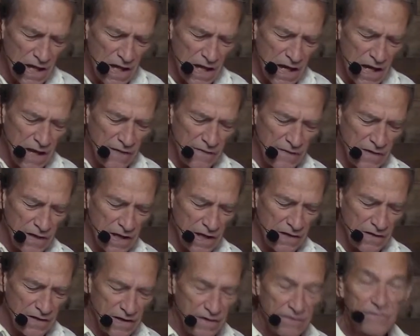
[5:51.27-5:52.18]
And then
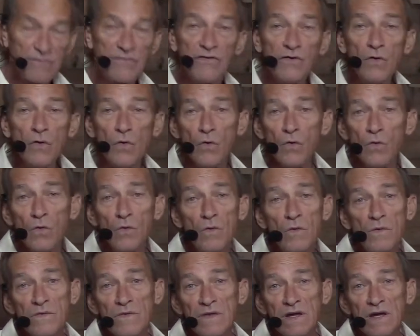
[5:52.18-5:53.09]
the Fu,
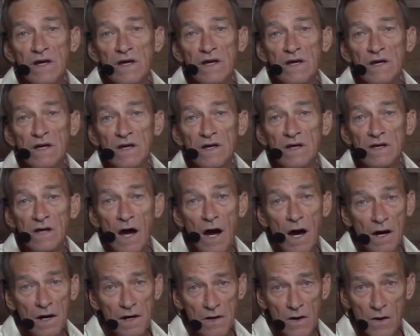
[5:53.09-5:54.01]
the
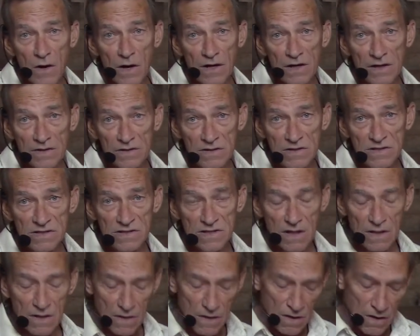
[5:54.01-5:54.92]
Yang organs,
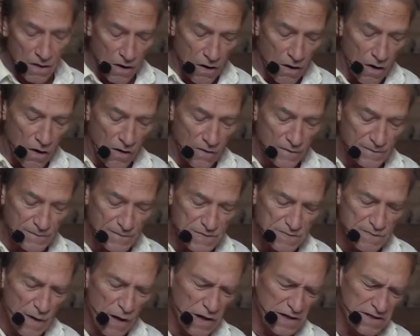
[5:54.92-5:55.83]
are
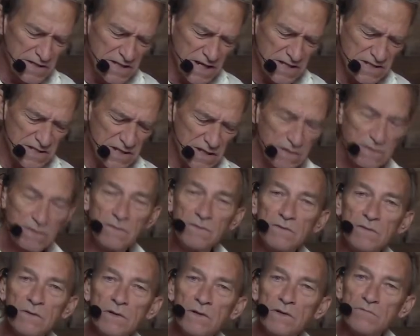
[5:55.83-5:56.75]
small intestine,
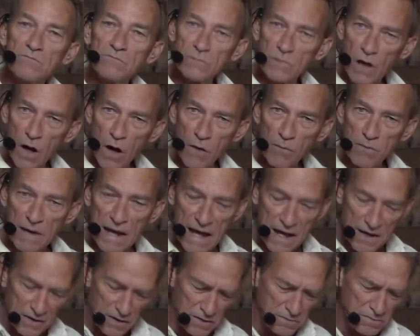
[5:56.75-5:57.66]

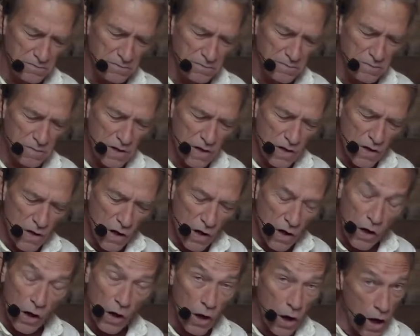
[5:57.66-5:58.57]
gallbladder,
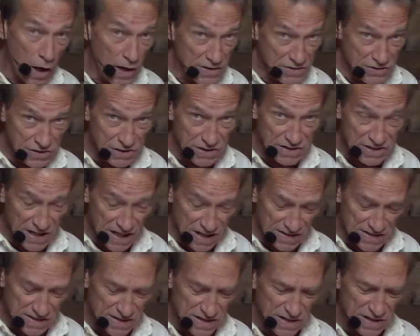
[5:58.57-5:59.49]
large
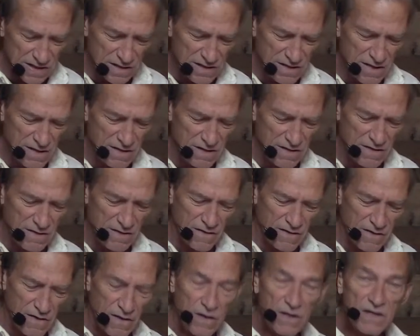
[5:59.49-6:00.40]
intestine,
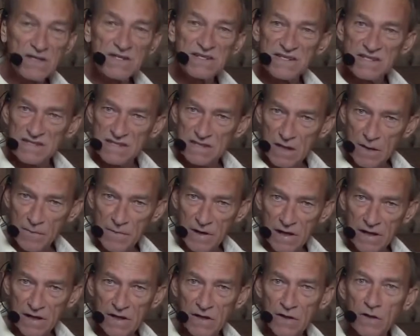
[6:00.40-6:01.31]

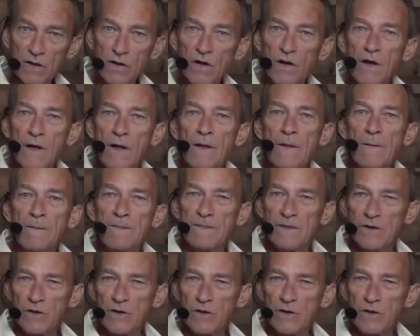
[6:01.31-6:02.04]
stomach, the